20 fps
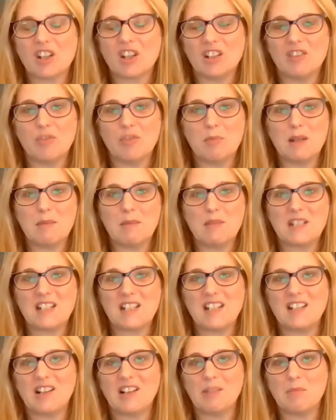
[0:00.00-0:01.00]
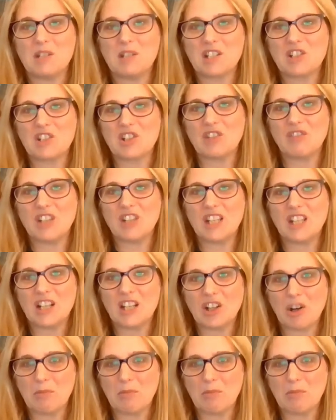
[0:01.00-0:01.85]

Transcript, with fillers: final of the BBC Young Musician of the Year